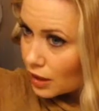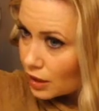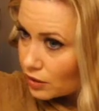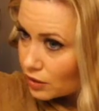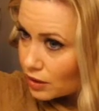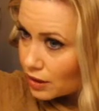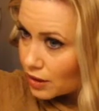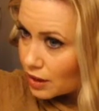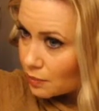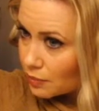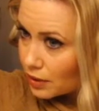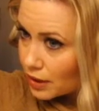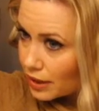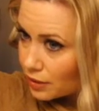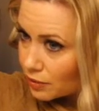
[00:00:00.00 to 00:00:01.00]
You can
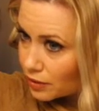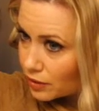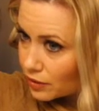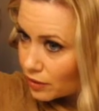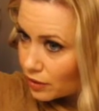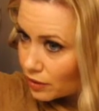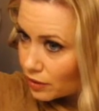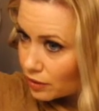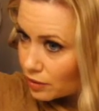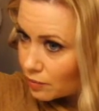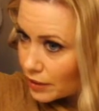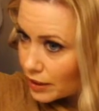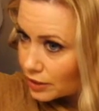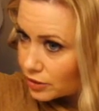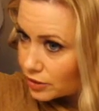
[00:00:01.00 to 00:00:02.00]
keep playing with the curl to
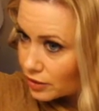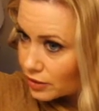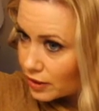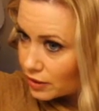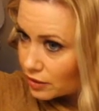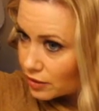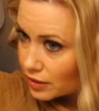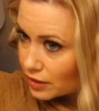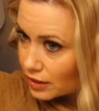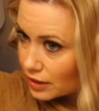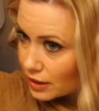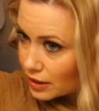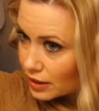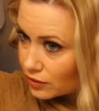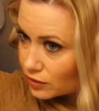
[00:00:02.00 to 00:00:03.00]
make sure that you get
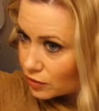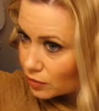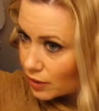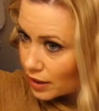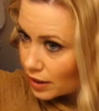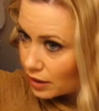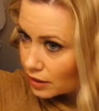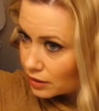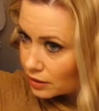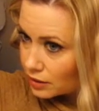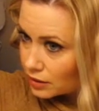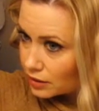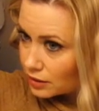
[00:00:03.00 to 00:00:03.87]
the ends well.